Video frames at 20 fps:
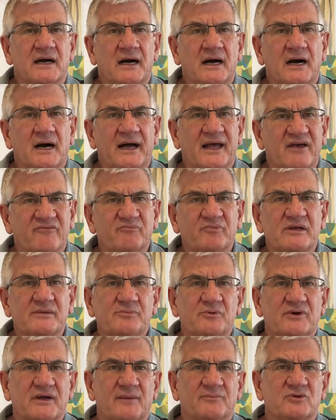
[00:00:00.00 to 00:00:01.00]
I have
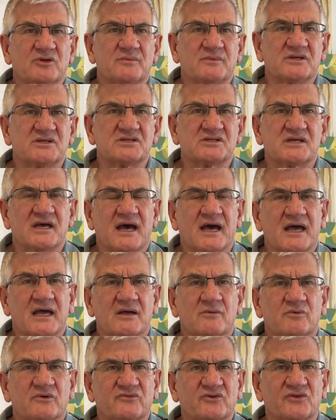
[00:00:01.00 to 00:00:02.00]
people come to me and say,
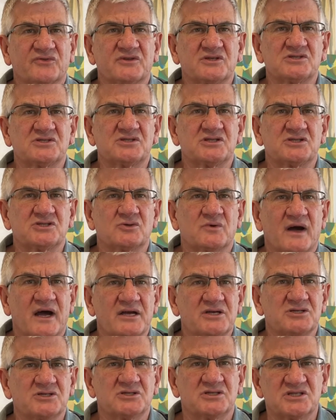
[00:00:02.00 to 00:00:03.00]
we've got this situation,